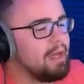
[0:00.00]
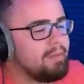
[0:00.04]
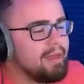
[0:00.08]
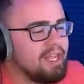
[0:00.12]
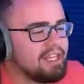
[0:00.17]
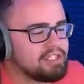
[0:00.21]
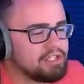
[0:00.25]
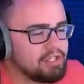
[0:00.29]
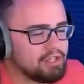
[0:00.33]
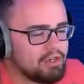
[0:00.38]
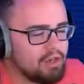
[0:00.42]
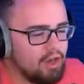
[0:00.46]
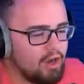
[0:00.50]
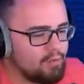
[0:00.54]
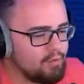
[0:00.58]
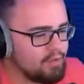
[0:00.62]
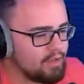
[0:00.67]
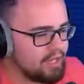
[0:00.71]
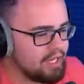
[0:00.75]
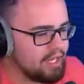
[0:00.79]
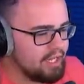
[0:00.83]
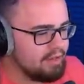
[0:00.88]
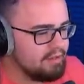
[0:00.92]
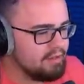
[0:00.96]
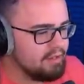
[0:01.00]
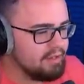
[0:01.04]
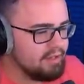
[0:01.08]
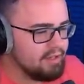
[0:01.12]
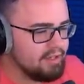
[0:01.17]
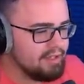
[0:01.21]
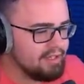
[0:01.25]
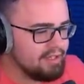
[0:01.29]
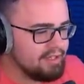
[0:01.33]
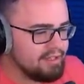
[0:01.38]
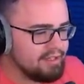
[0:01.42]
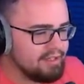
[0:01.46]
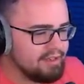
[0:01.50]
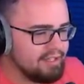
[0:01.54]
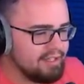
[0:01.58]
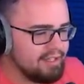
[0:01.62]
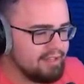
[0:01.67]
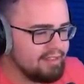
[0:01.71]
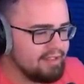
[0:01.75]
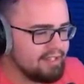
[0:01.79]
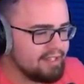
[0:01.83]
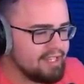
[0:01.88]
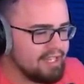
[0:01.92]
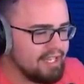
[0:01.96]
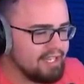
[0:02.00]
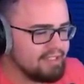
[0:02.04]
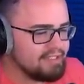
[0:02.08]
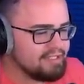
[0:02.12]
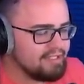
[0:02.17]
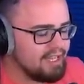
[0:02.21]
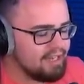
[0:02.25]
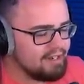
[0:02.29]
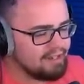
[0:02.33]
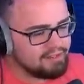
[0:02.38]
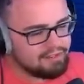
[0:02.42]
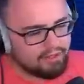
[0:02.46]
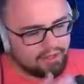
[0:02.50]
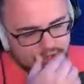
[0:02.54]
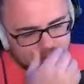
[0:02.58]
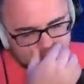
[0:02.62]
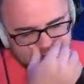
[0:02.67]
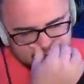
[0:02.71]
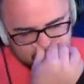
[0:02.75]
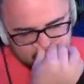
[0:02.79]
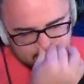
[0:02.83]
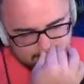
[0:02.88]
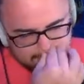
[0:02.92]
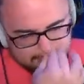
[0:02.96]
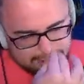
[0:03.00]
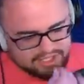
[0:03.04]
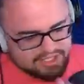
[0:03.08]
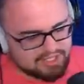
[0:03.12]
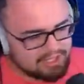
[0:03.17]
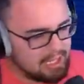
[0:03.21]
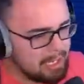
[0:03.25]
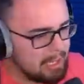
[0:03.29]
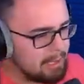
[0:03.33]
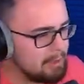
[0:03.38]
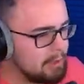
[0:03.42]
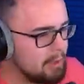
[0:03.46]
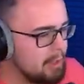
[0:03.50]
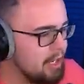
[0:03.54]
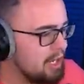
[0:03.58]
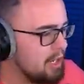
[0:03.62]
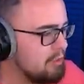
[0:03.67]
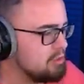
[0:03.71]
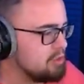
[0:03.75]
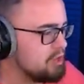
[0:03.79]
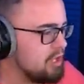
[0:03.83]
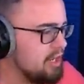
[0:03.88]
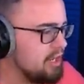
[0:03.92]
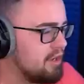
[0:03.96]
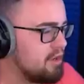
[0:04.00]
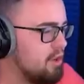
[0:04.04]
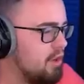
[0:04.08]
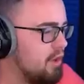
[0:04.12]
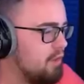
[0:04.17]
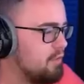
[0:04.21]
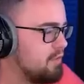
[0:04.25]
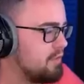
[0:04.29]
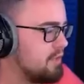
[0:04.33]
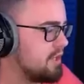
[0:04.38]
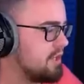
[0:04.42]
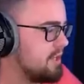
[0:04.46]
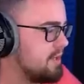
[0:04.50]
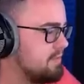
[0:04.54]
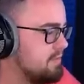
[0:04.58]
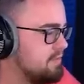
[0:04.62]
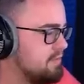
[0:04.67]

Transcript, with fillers: maybe I shouldn't call for the kid. At me. The kid's not a dog. It's not a dog. I was trying to call for the...